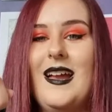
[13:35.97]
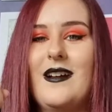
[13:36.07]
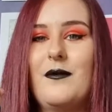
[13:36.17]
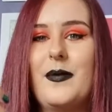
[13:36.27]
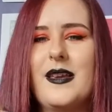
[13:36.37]

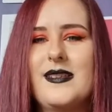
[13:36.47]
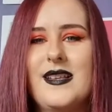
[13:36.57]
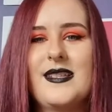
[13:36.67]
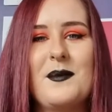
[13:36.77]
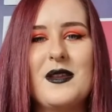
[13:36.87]
out because
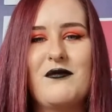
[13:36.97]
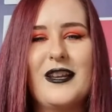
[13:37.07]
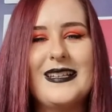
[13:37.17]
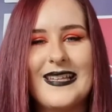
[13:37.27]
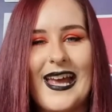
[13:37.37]
there's something
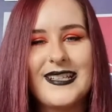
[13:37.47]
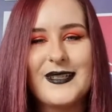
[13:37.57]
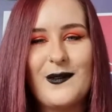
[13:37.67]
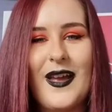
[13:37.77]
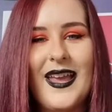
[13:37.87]
really
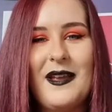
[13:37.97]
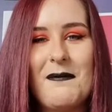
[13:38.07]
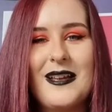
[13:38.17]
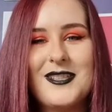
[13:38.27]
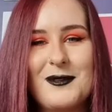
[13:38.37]
satisfying
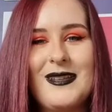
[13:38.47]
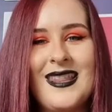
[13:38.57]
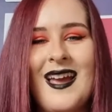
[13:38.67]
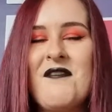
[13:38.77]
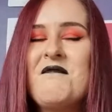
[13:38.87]
about doing
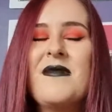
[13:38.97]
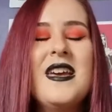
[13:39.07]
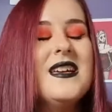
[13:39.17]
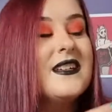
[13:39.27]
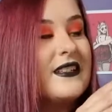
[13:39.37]
that.
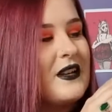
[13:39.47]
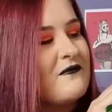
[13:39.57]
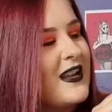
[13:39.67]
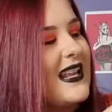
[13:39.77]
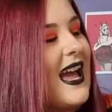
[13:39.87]
So I'm
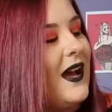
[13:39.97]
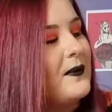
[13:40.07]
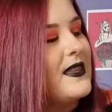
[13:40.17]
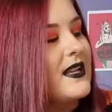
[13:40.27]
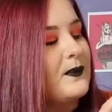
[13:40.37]
really
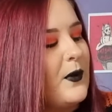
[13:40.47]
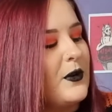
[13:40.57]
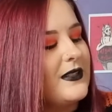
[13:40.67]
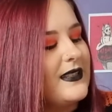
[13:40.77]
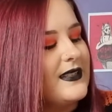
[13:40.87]
happy there's
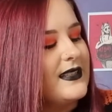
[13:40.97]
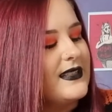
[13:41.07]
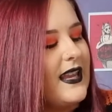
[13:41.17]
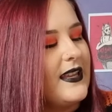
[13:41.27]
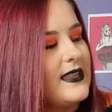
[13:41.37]
boxes to
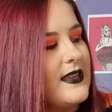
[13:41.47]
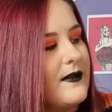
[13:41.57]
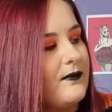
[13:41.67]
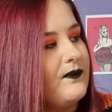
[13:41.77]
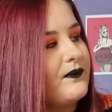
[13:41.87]
tick
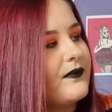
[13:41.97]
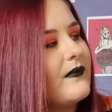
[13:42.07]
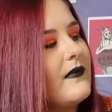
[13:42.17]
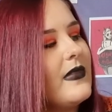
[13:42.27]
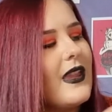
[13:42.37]
them.
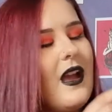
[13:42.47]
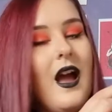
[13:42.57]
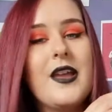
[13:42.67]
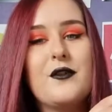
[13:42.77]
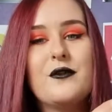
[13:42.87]

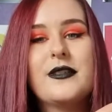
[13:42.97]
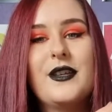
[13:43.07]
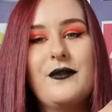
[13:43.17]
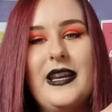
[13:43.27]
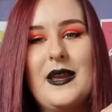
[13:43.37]
I
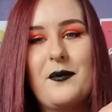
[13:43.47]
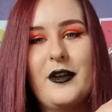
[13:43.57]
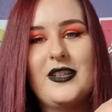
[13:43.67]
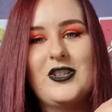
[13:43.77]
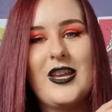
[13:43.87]
also really
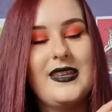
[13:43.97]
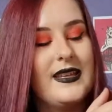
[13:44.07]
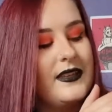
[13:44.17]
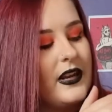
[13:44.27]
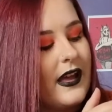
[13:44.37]
appreciate
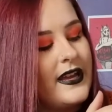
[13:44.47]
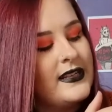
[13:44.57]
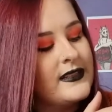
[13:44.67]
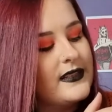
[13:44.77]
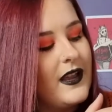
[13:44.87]
that the
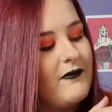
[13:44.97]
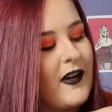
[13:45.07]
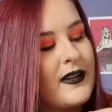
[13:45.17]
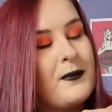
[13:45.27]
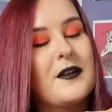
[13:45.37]
lines are
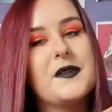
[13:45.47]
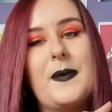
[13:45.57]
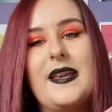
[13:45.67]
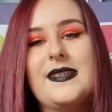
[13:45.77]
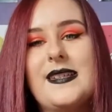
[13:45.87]
very well
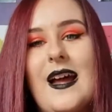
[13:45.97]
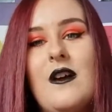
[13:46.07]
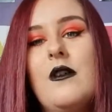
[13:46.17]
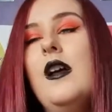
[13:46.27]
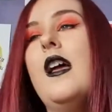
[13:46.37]
spaced
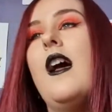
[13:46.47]
out.